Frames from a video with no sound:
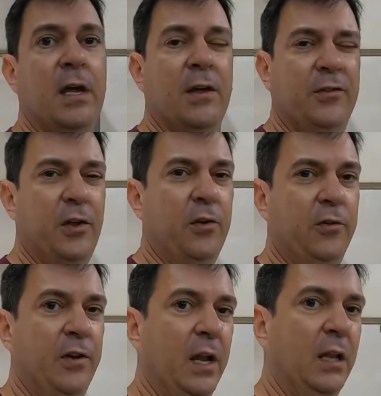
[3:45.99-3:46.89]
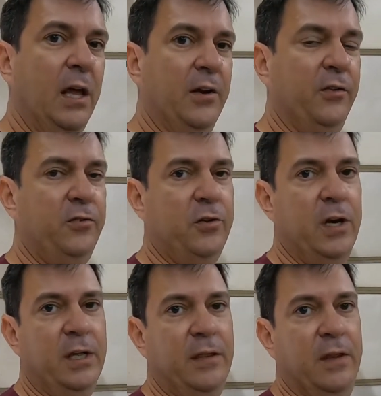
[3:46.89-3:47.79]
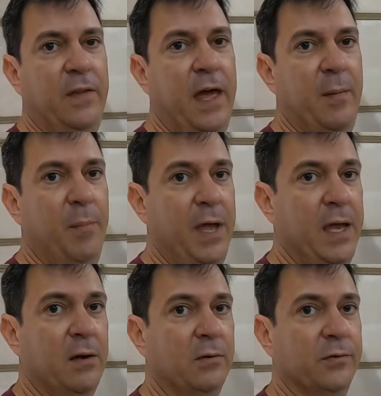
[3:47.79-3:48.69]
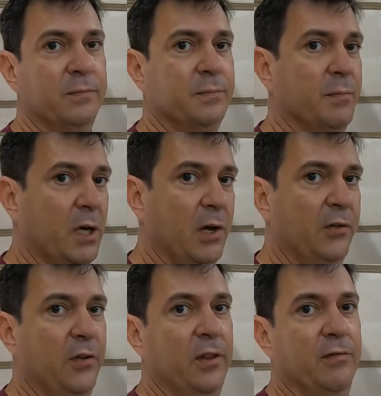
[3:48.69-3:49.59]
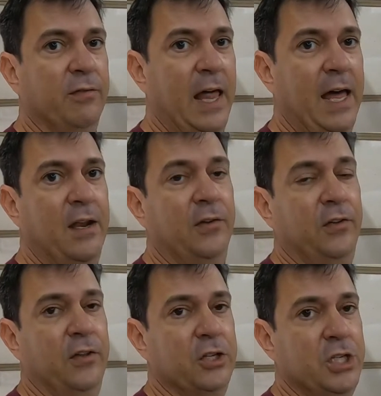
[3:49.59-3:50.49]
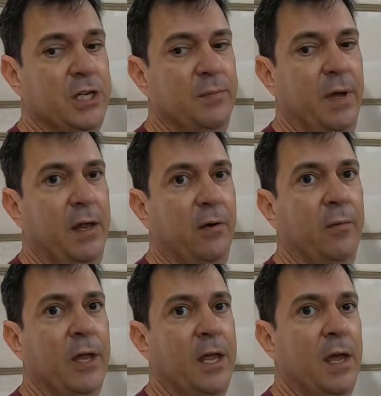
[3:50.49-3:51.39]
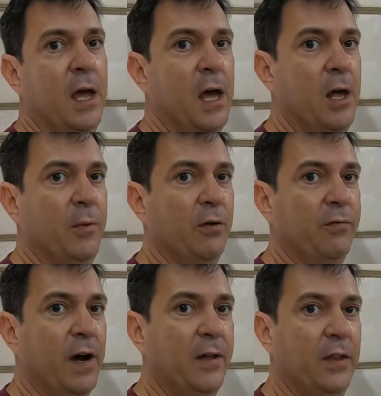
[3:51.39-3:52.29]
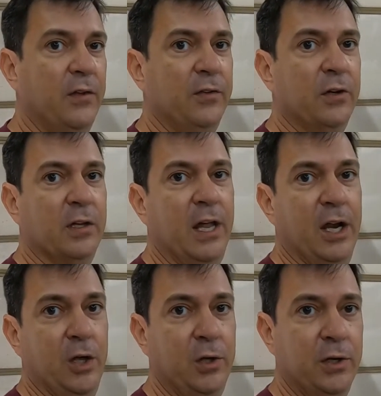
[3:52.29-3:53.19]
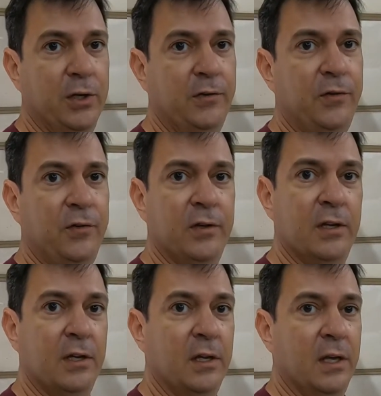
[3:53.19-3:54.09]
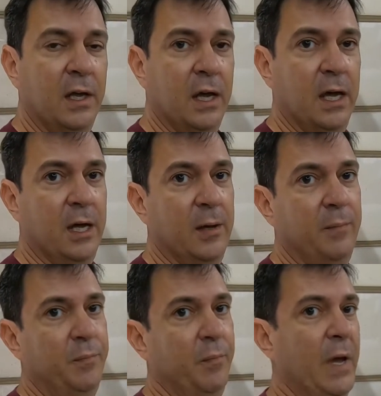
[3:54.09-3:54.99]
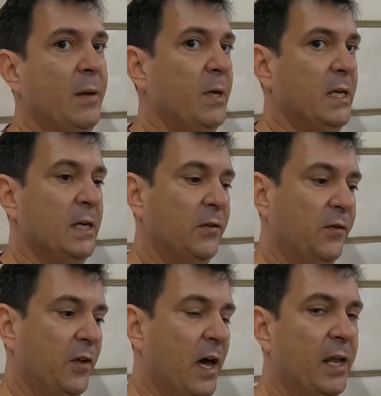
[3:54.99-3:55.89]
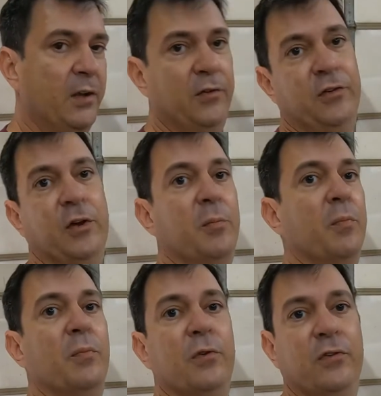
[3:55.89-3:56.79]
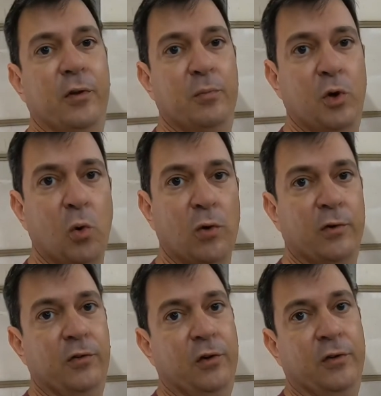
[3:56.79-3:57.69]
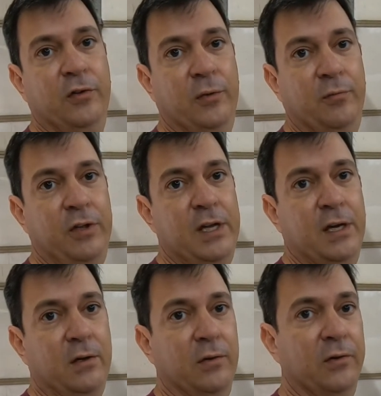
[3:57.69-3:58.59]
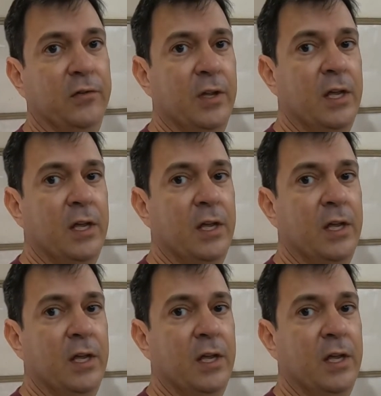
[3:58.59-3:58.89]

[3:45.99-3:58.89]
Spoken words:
So there's not a lot of strength in that panel because of the flatness of the sheet metal. You'll find this on a lot of hoods, maybe inside of some doors on some vehicles.